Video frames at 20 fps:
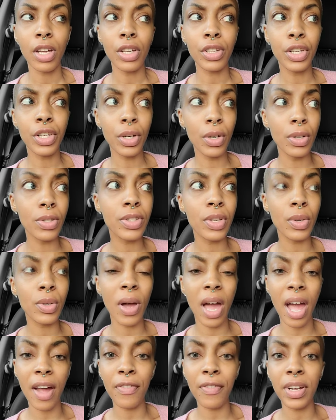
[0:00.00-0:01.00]
due
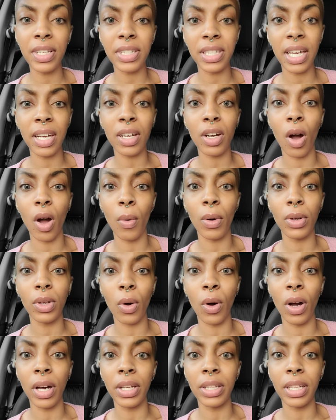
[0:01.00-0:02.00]
to everything going
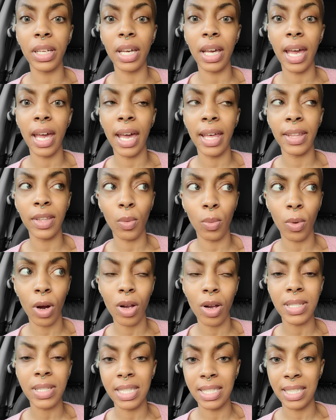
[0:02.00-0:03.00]
on in the
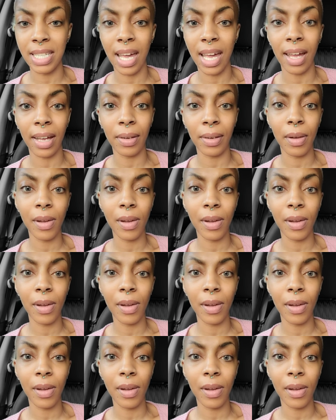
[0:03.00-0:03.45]
world today.